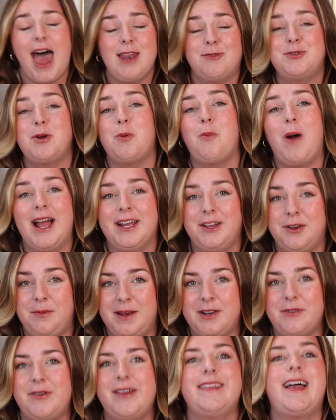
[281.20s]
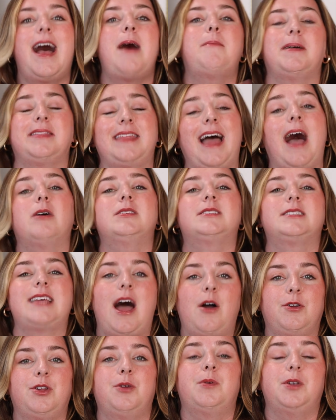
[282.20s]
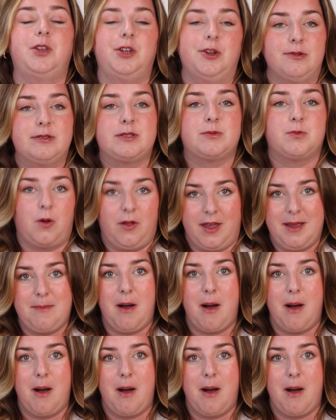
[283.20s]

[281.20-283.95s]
I don't know why you'd be doing that, but that's how you would use Rolling